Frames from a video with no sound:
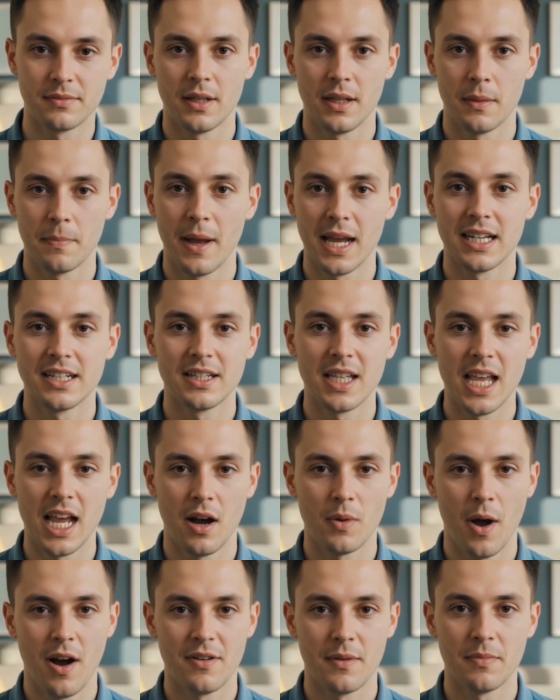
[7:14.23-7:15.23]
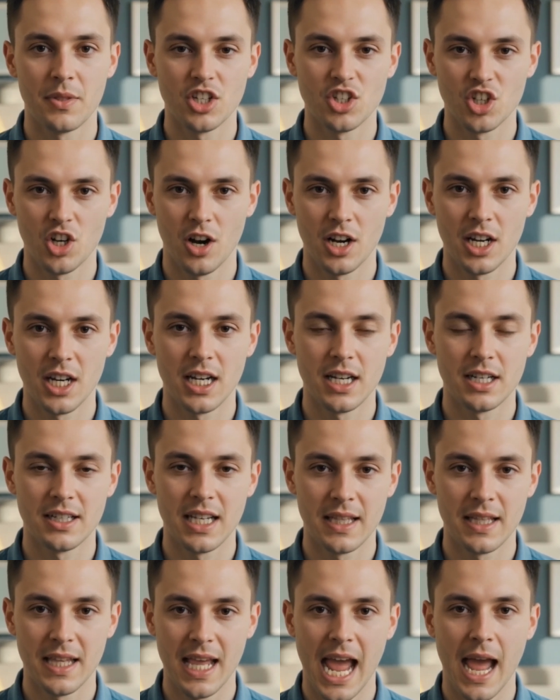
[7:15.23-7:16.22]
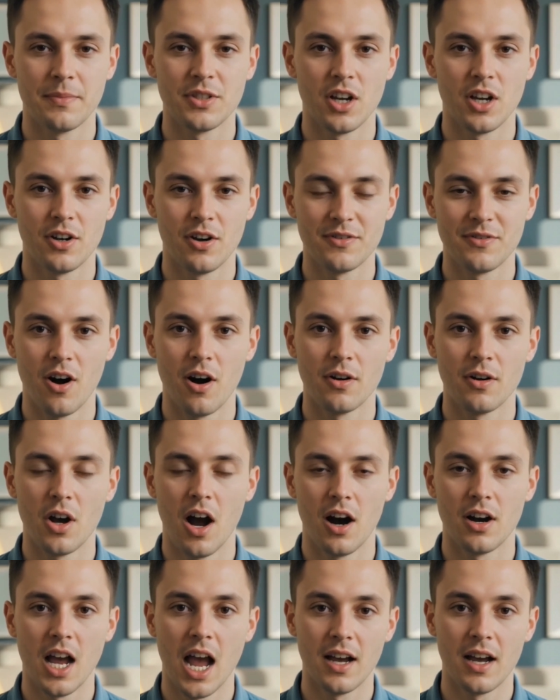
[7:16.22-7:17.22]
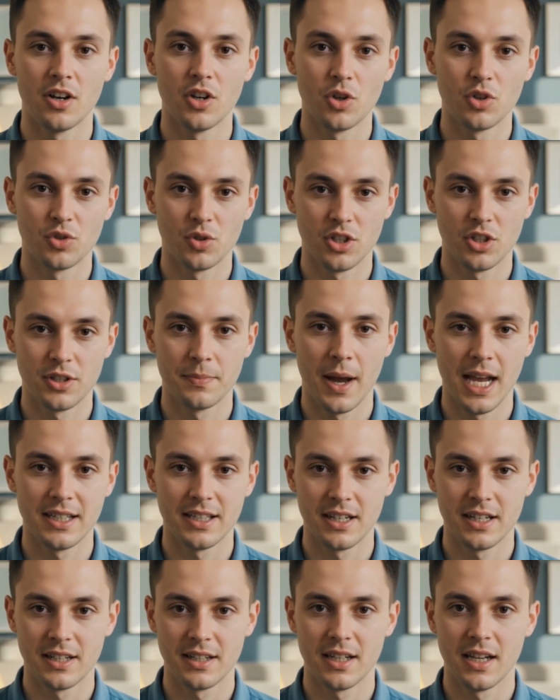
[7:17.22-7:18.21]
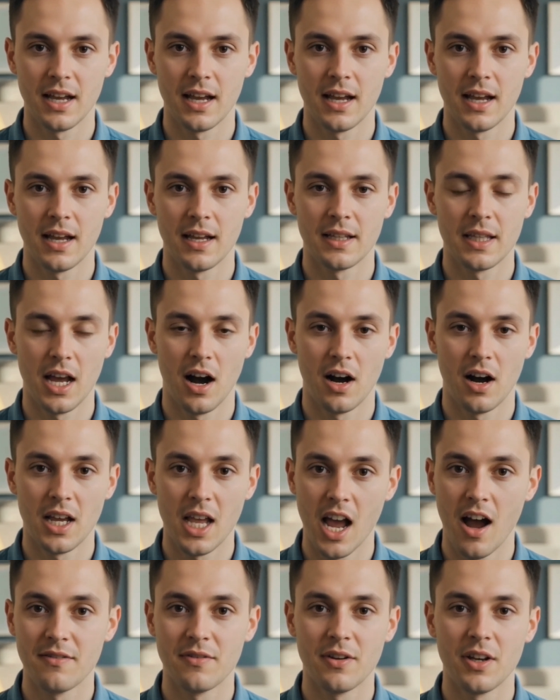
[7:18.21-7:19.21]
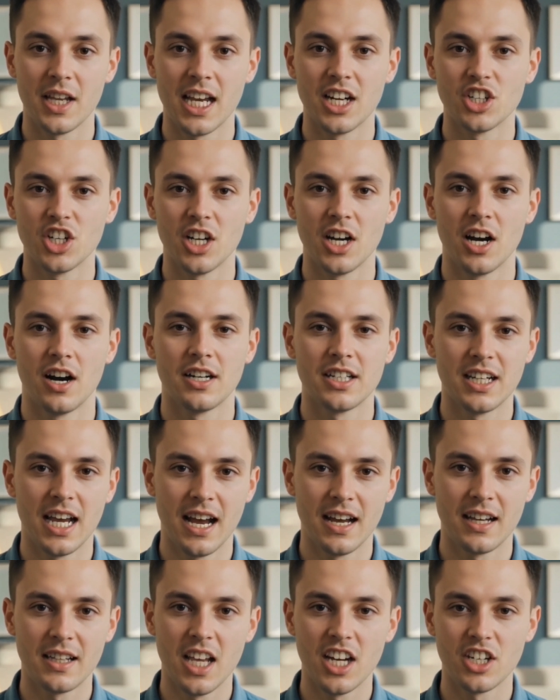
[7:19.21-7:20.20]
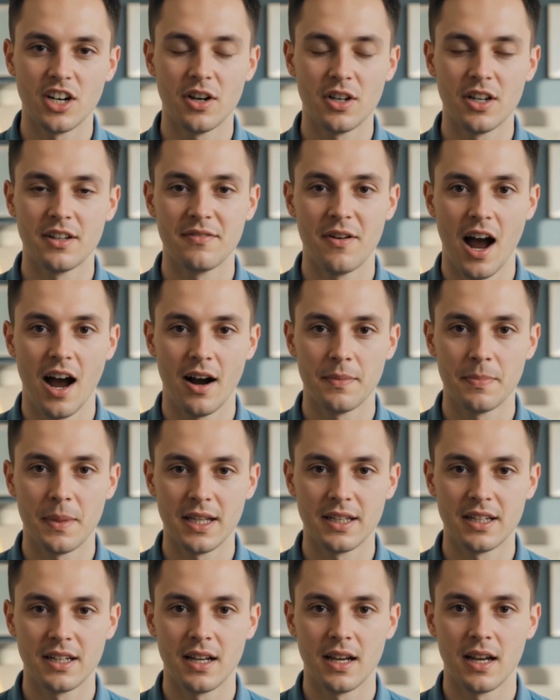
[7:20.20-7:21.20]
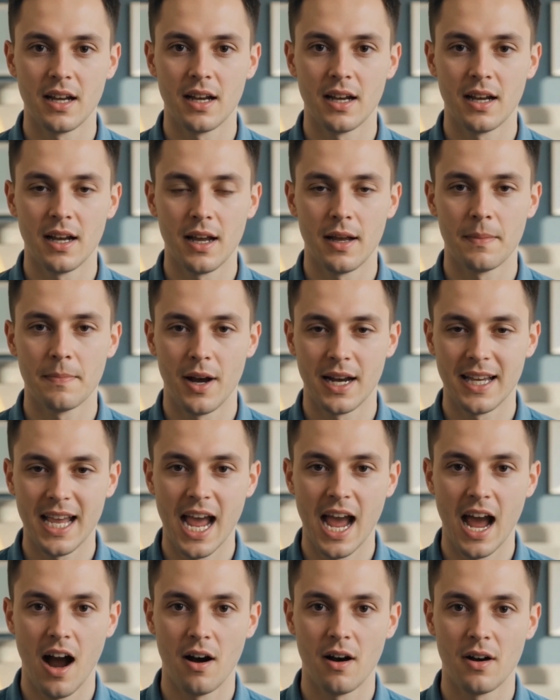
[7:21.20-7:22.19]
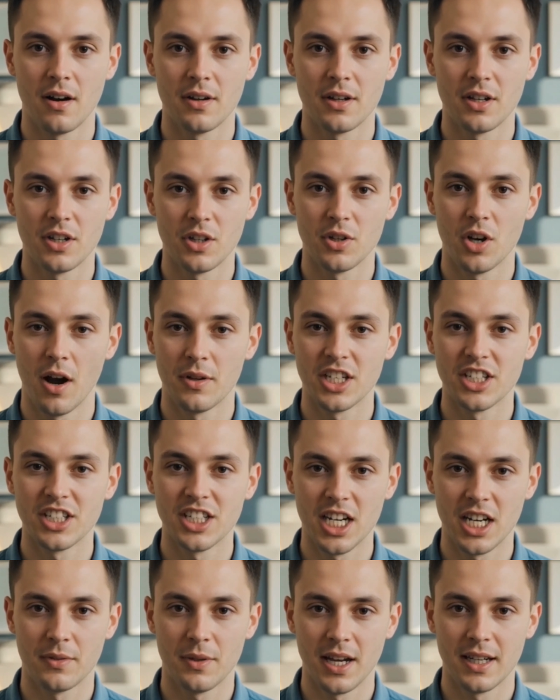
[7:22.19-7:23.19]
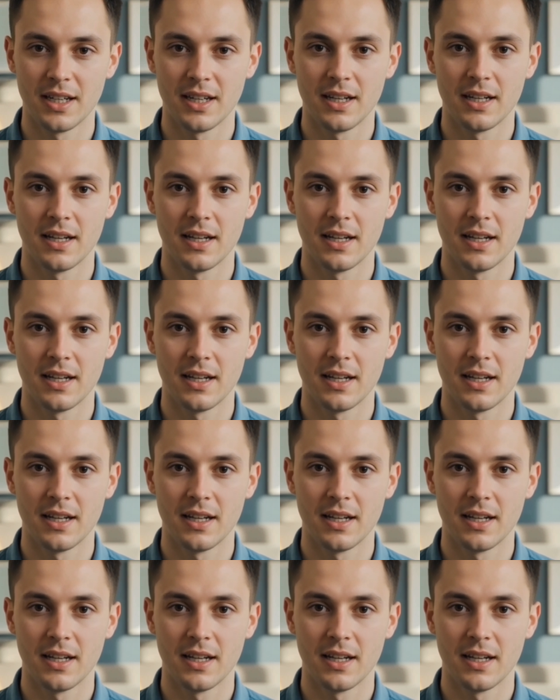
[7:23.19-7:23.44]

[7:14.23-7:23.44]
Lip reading: The biggest takeaway from this journey is that the apps on your phone are not neutral spaces. They are carefully engineered psychological environments. But now, you know the secret.